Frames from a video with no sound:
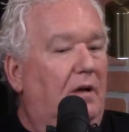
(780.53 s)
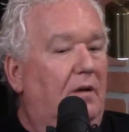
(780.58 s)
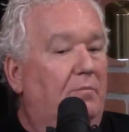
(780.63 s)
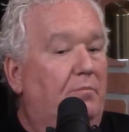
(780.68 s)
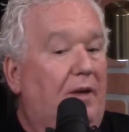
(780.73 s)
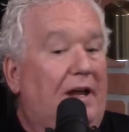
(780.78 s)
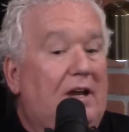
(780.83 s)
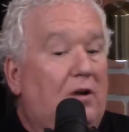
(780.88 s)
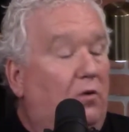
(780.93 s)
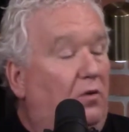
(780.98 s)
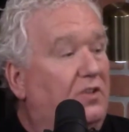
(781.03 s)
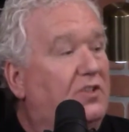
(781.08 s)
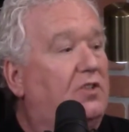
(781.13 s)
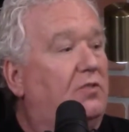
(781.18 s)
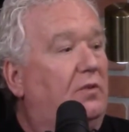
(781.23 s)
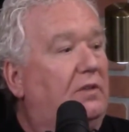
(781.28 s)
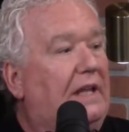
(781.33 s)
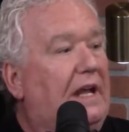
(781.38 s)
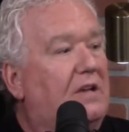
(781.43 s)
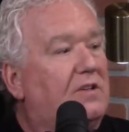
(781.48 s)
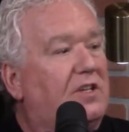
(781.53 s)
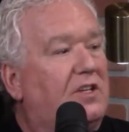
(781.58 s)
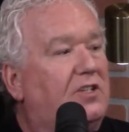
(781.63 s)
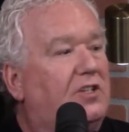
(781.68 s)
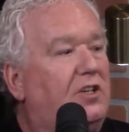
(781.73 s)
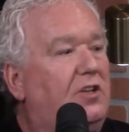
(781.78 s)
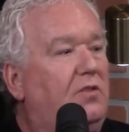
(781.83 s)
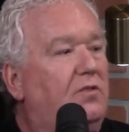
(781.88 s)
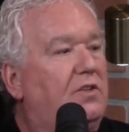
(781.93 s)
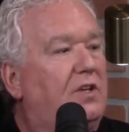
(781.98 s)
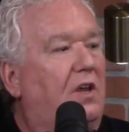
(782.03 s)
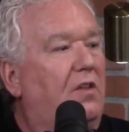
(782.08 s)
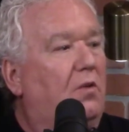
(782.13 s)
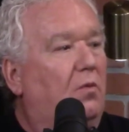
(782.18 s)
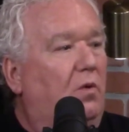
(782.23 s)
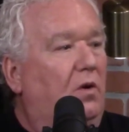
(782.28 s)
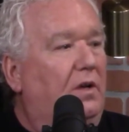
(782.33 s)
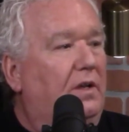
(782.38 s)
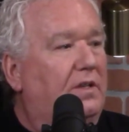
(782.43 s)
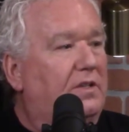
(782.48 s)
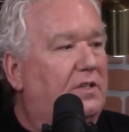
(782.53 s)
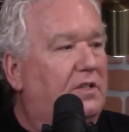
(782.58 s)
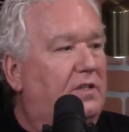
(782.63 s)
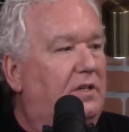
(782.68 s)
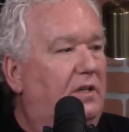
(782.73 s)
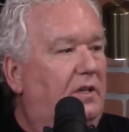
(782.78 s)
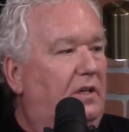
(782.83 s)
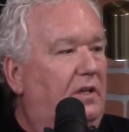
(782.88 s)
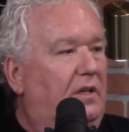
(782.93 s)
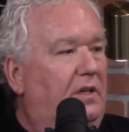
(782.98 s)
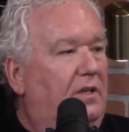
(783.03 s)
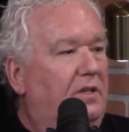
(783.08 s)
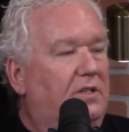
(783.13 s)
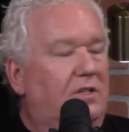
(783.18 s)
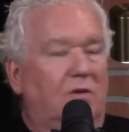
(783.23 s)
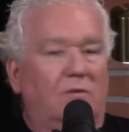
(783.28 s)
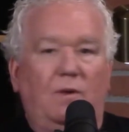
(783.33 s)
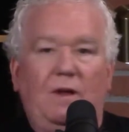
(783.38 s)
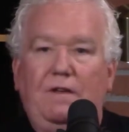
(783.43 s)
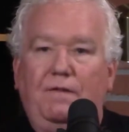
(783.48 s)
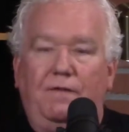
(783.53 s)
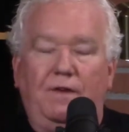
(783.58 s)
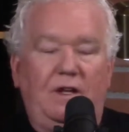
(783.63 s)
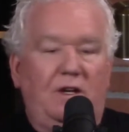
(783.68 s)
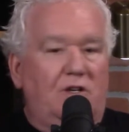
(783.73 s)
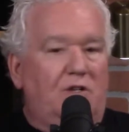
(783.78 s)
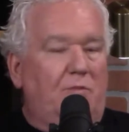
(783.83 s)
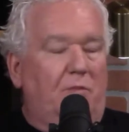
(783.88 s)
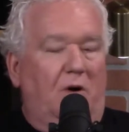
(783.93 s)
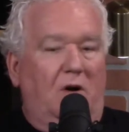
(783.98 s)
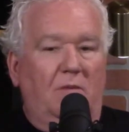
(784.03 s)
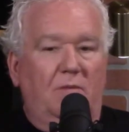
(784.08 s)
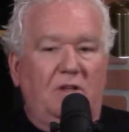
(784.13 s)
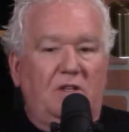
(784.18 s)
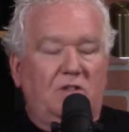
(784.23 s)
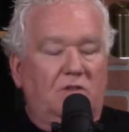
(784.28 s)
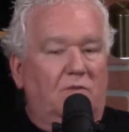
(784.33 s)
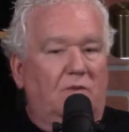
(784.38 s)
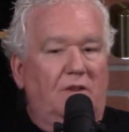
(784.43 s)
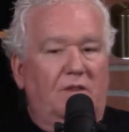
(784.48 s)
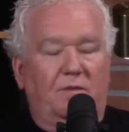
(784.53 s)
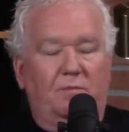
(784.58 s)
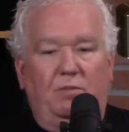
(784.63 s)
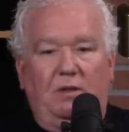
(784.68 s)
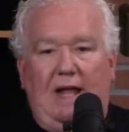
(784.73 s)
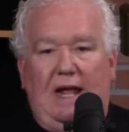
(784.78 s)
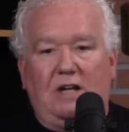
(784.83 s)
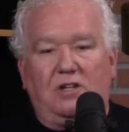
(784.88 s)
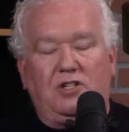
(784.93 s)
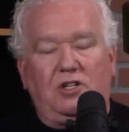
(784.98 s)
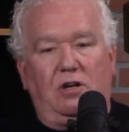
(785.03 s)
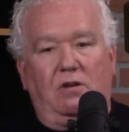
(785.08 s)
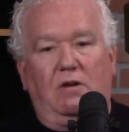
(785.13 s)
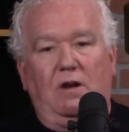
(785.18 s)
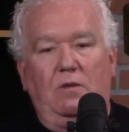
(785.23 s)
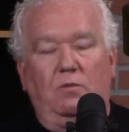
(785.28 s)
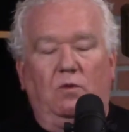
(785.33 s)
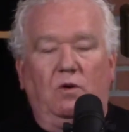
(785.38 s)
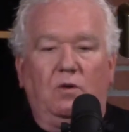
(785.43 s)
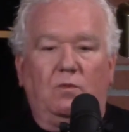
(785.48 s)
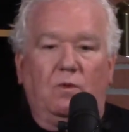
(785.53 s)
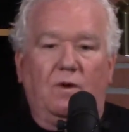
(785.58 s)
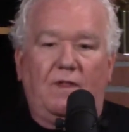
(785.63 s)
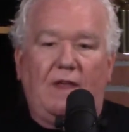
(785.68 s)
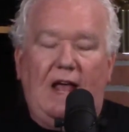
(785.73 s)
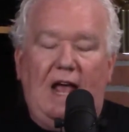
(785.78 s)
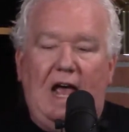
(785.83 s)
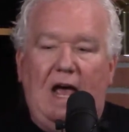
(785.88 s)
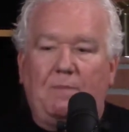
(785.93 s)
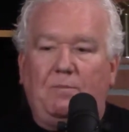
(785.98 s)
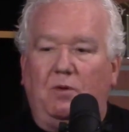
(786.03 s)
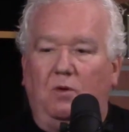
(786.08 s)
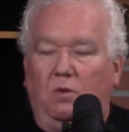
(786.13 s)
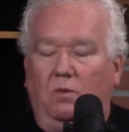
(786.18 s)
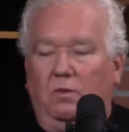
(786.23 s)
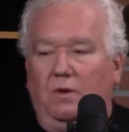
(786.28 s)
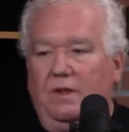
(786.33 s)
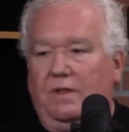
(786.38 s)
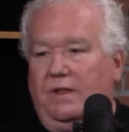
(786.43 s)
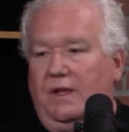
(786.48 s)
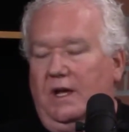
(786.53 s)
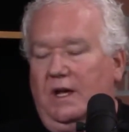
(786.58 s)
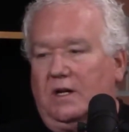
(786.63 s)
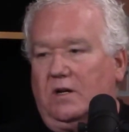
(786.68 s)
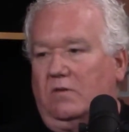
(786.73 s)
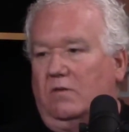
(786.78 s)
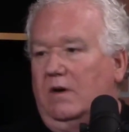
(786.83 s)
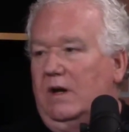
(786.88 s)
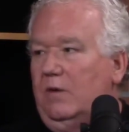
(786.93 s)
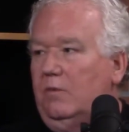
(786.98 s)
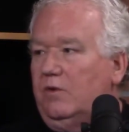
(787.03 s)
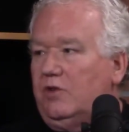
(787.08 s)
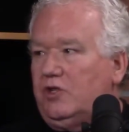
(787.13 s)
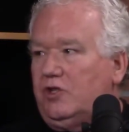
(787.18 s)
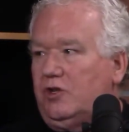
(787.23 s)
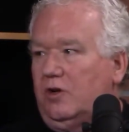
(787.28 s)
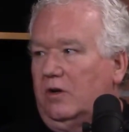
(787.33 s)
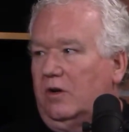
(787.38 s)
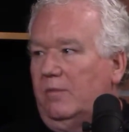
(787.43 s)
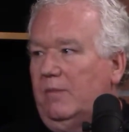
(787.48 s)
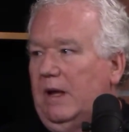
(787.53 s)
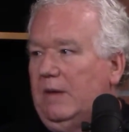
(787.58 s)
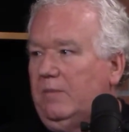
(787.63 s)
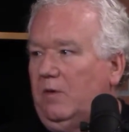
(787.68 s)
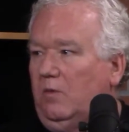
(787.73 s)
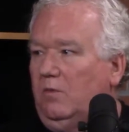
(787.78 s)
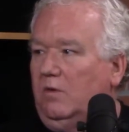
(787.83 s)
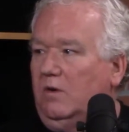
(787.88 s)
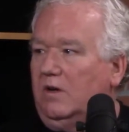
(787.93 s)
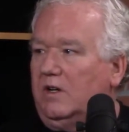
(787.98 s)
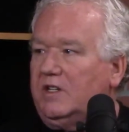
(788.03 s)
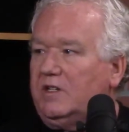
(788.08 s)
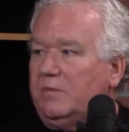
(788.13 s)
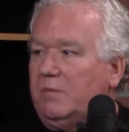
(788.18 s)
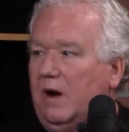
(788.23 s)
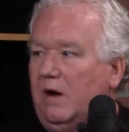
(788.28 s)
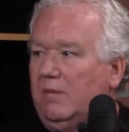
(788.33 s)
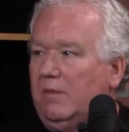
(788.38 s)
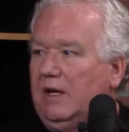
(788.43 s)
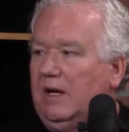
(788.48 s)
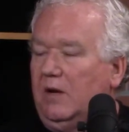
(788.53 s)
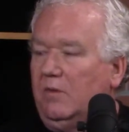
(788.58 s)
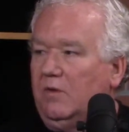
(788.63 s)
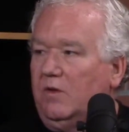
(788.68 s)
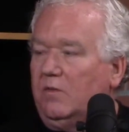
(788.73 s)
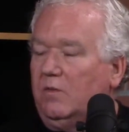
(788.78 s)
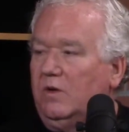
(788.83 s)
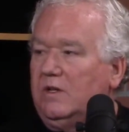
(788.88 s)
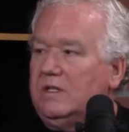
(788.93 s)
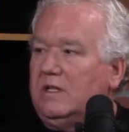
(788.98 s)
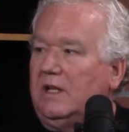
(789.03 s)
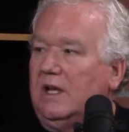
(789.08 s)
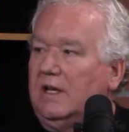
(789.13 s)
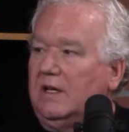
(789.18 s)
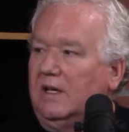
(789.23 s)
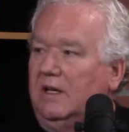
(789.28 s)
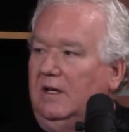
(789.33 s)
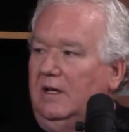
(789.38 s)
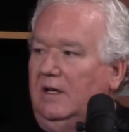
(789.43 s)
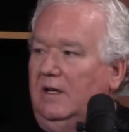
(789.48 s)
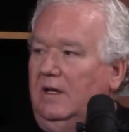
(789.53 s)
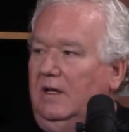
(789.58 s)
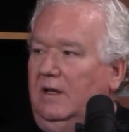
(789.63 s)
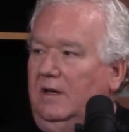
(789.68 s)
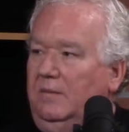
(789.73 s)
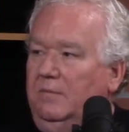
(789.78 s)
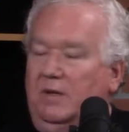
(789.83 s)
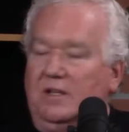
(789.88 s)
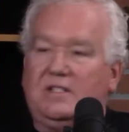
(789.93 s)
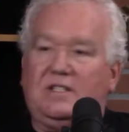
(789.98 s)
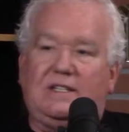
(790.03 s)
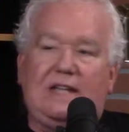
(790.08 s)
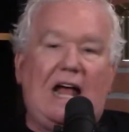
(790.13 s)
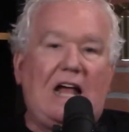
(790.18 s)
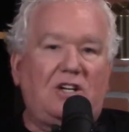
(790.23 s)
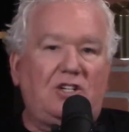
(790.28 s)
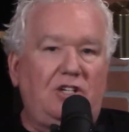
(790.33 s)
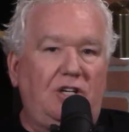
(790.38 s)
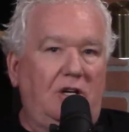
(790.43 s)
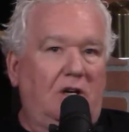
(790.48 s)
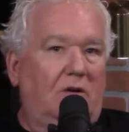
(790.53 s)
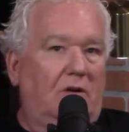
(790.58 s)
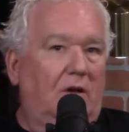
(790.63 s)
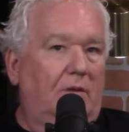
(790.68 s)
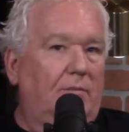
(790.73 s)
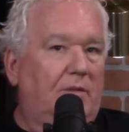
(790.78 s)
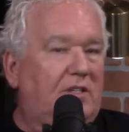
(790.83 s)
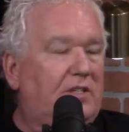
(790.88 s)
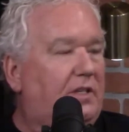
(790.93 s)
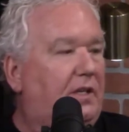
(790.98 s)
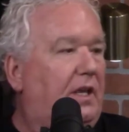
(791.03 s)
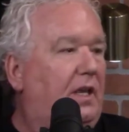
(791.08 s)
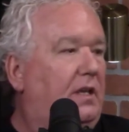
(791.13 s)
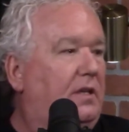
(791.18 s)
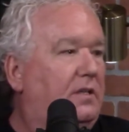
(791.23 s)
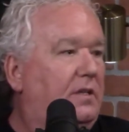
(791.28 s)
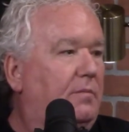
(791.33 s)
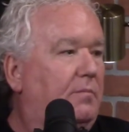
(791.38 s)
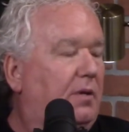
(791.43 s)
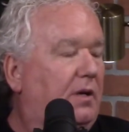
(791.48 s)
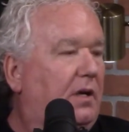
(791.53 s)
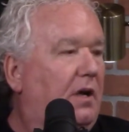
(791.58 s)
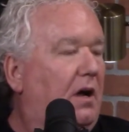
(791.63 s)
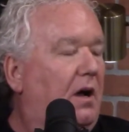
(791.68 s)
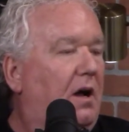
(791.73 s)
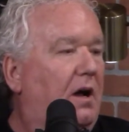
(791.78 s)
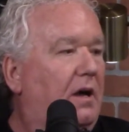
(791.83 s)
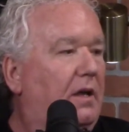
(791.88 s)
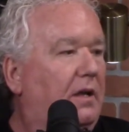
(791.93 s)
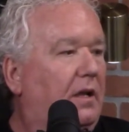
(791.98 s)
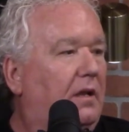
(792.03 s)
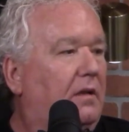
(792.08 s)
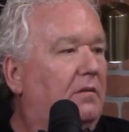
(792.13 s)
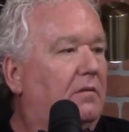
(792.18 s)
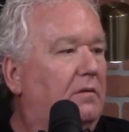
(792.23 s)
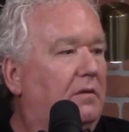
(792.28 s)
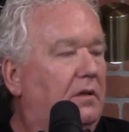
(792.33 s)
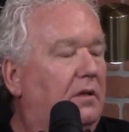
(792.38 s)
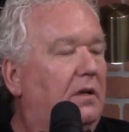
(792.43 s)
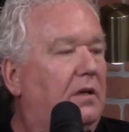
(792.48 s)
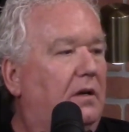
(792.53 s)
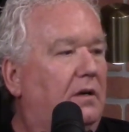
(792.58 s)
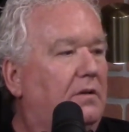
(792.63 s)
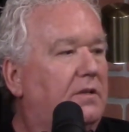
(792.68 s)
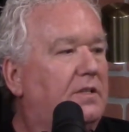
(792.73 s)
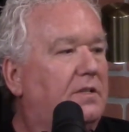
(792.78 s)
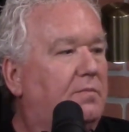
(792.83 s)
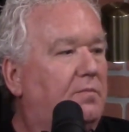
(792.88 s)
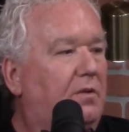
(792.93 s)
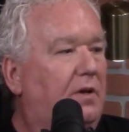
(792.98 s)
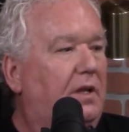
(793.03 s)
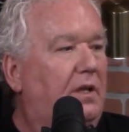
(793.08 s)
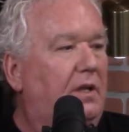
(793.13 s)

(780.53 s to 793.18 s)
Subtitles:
But it also allows us to use other woods. So we finish bourbons with black cherry wood, with apple, with hickory, with sugar maple. We're experimenting with woods like pistachio and mesquite and pecan, and it's pretty